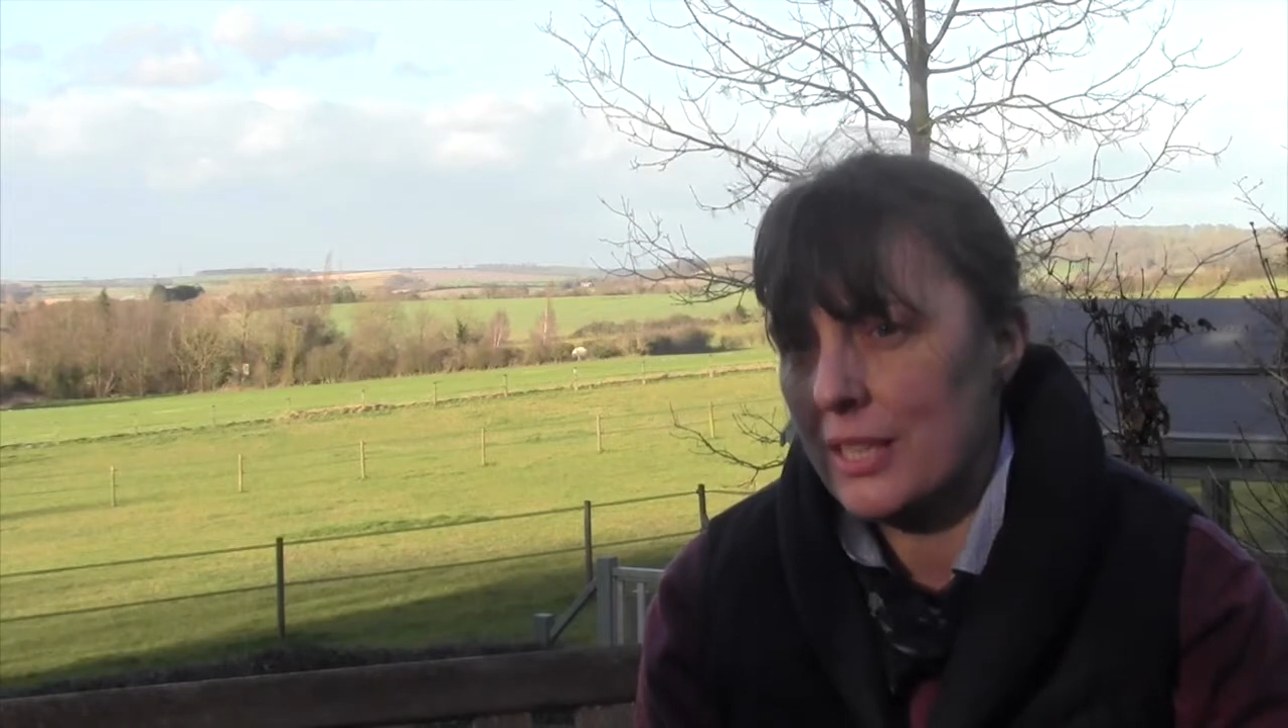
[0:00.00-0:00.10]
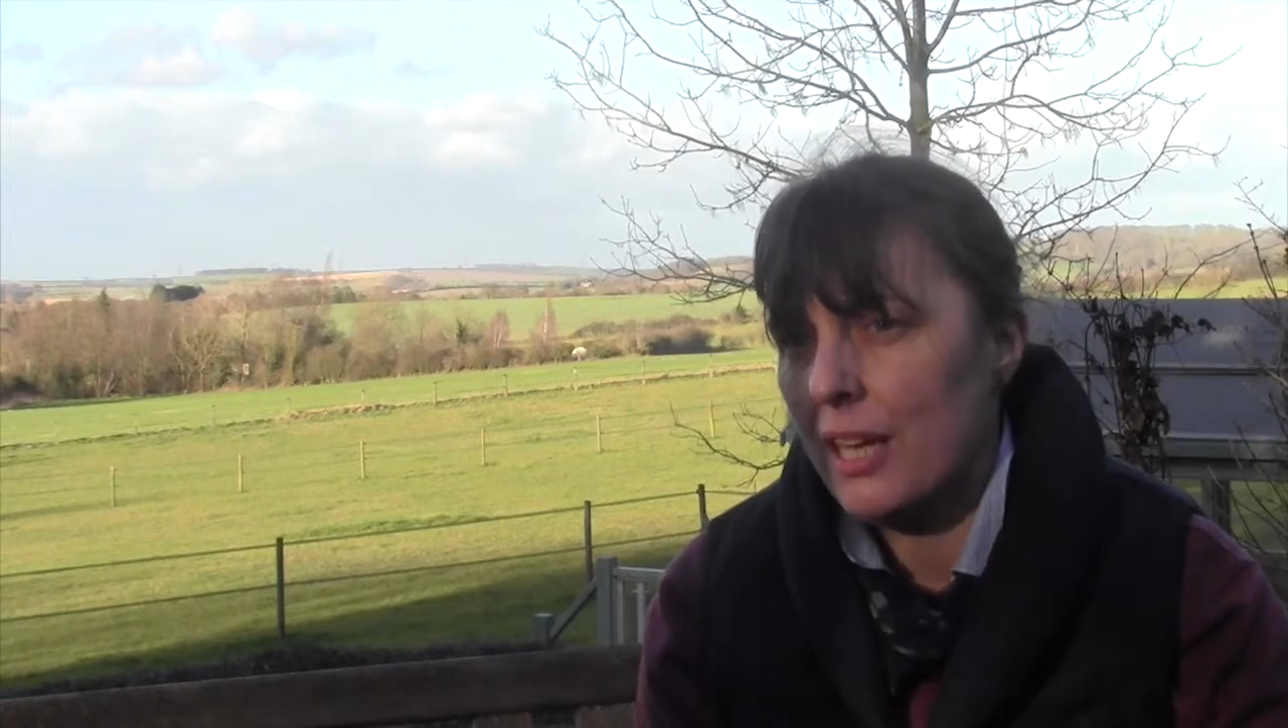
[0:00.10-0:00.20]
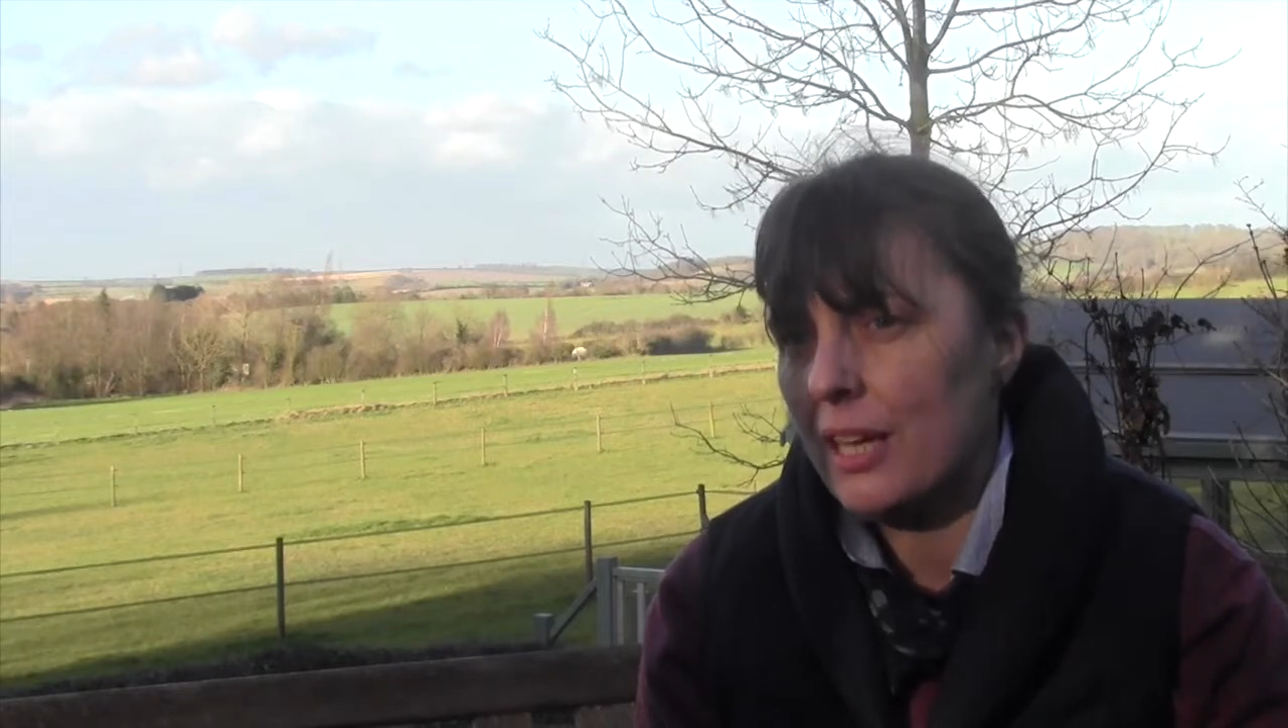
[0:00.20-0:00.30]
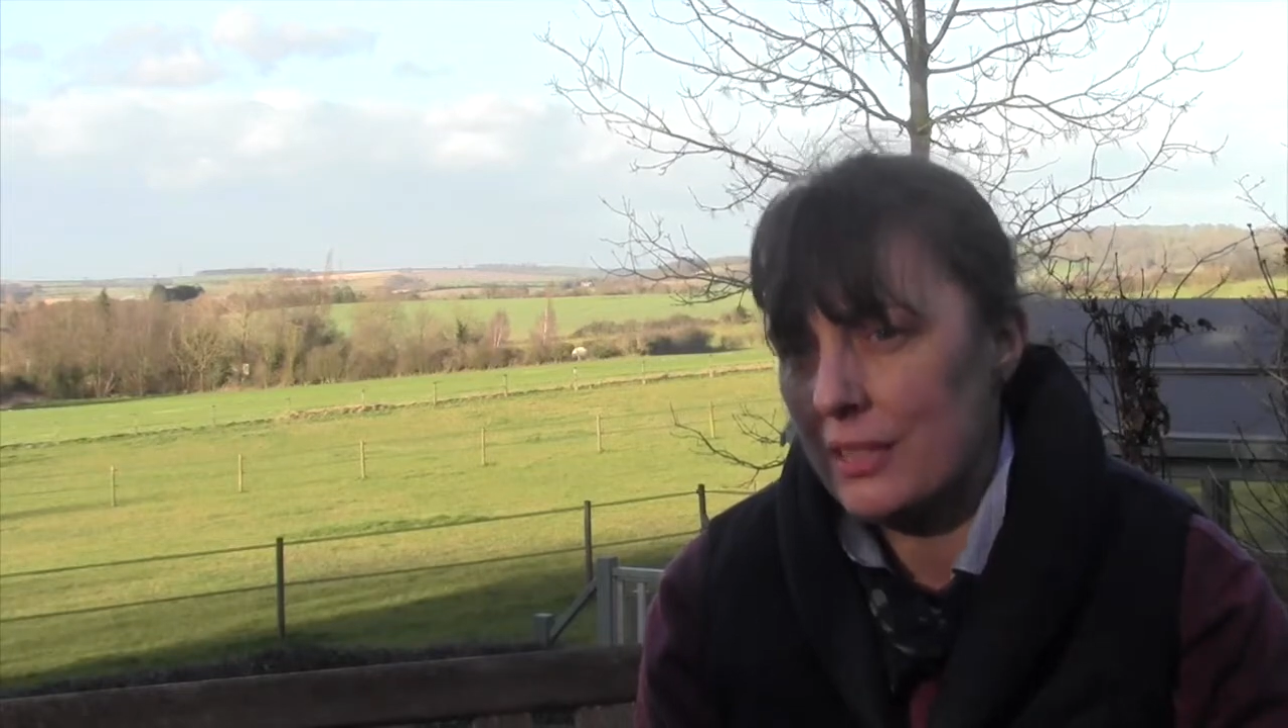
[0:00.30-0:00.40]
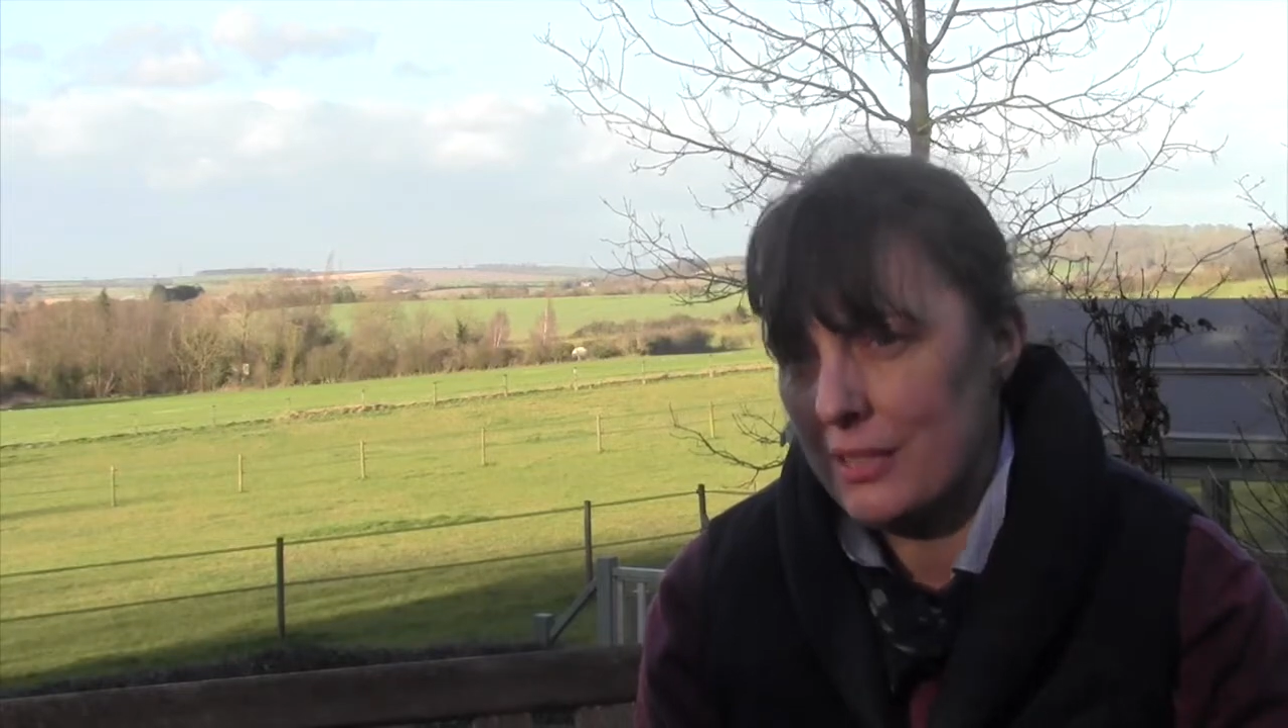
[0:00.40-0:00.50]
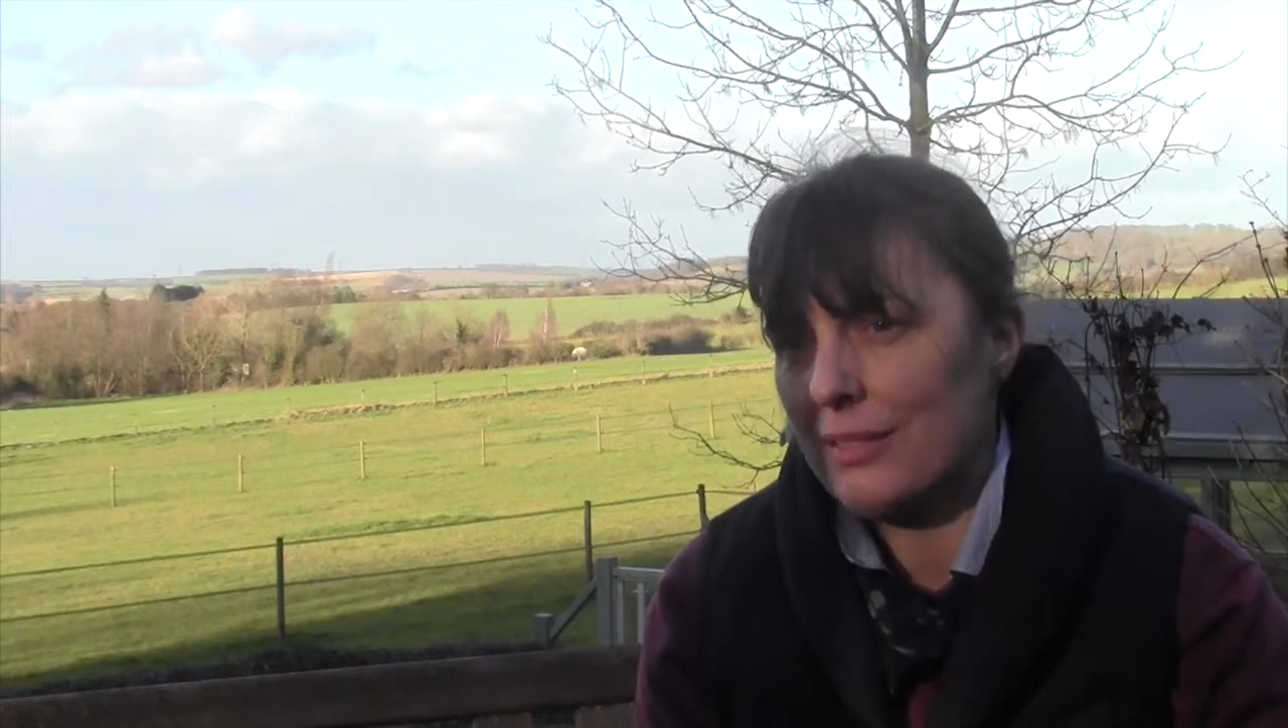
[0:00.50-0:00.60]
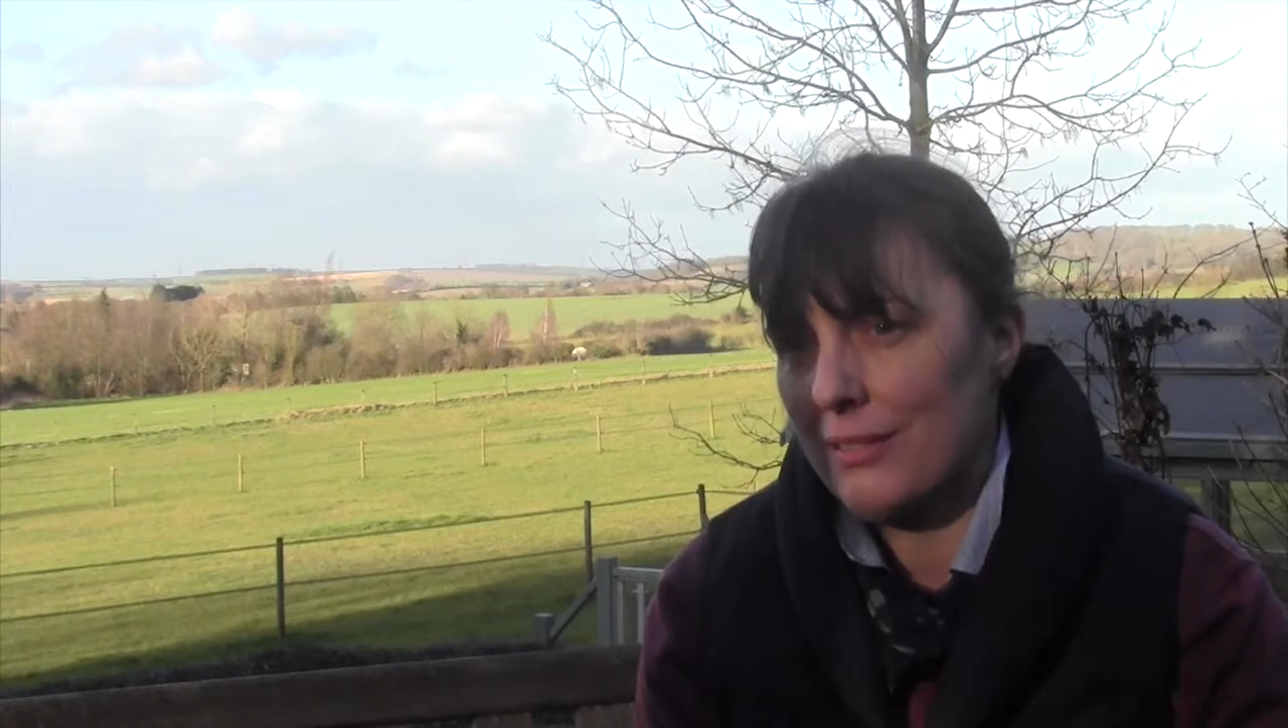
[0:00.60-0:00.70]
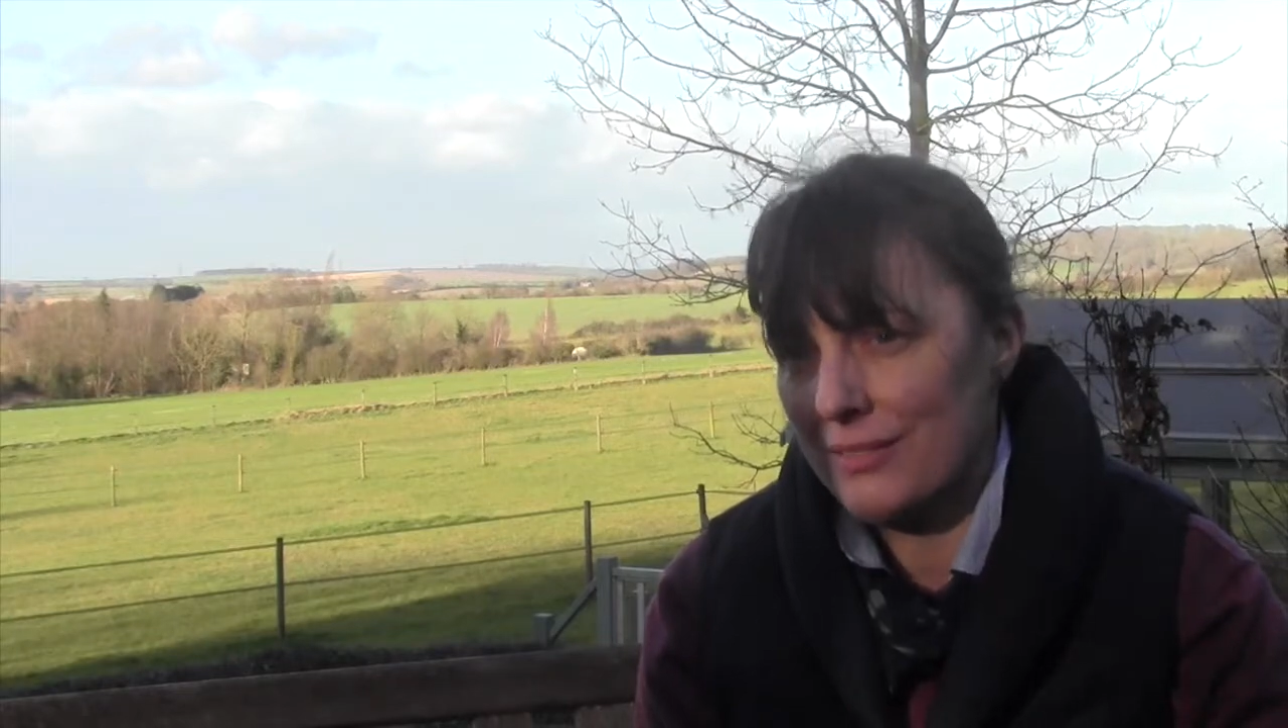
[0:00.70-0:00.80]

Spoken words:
case.